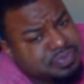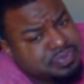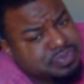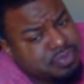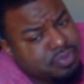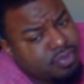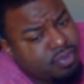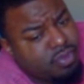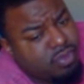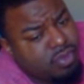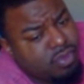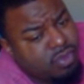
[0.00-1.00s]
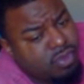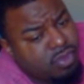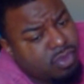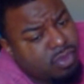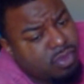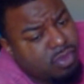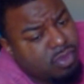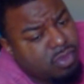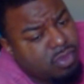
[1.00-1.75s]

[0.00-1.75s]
Nothing is said.